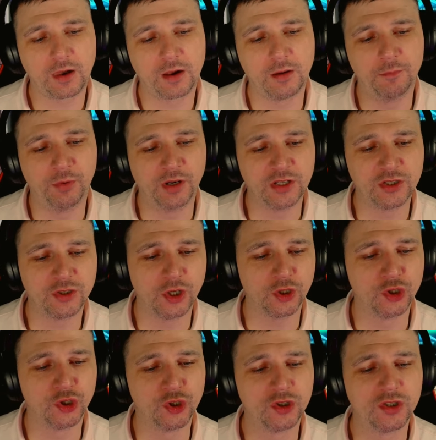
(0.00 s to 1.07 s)
but it's not
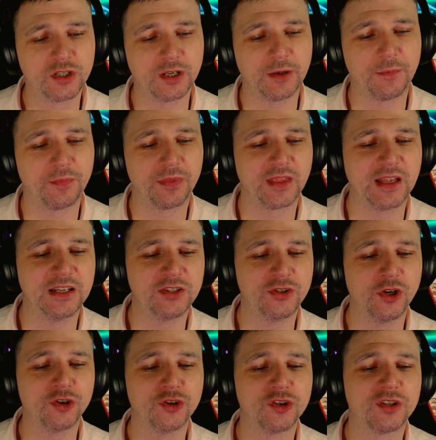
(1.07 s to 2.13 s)
just it's
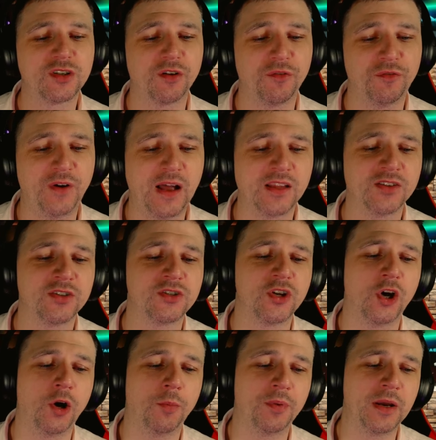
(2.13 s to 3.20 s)
not just fans
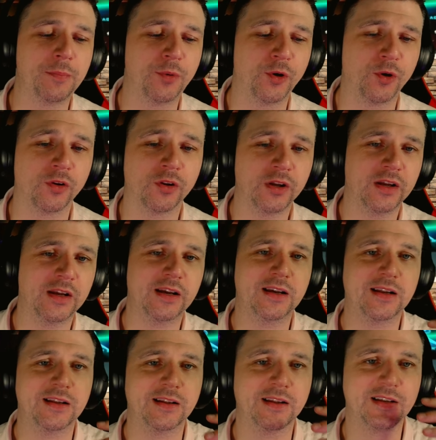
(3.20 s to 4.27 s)
or people
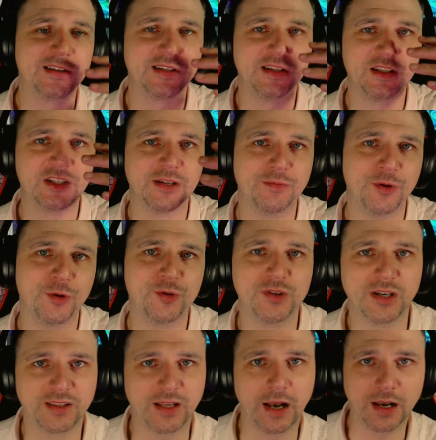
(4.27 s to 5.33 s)
listening to
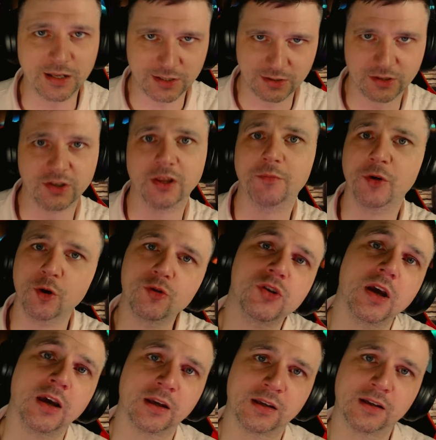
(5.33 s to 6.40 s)
music that listen to the
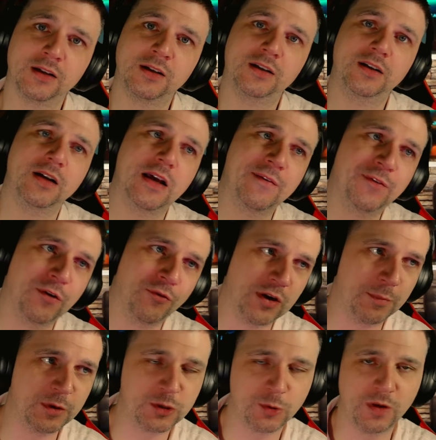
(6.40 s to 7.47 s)
music. If you read
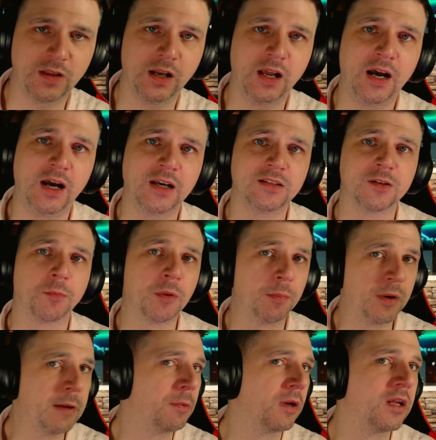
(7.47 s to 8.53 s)
between the lines, there'll be
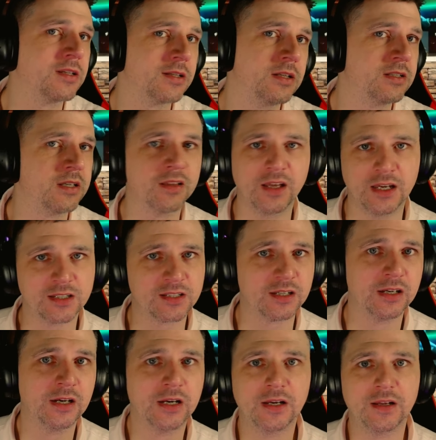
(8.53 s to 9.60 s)
people listening to this
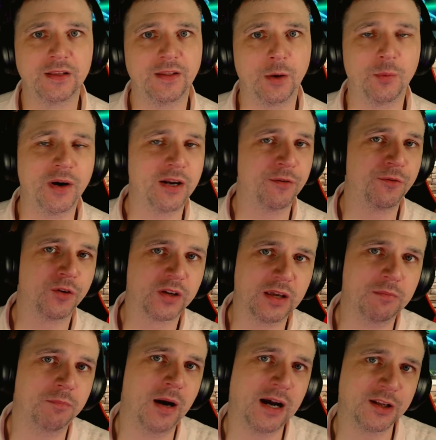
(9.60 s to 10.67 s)
that wear a
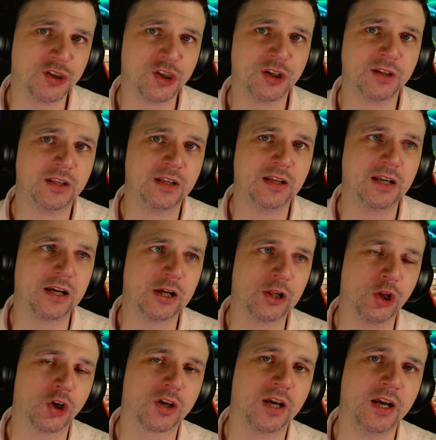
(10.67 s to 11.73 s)
fucking badge and
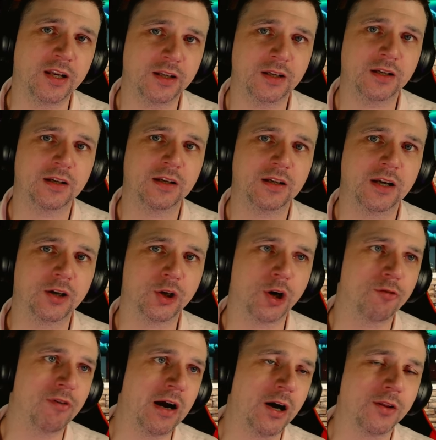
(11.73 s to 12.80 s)
clock in and go
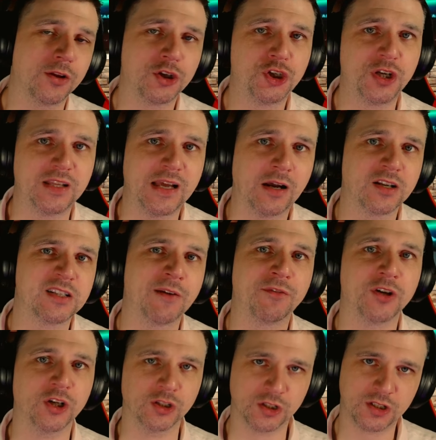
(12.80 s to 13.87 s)
write all this shit down as
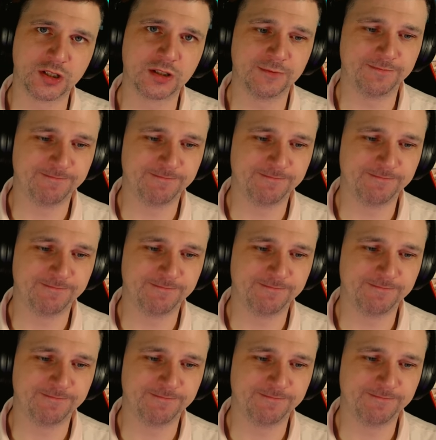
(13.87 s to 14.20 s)
evidence.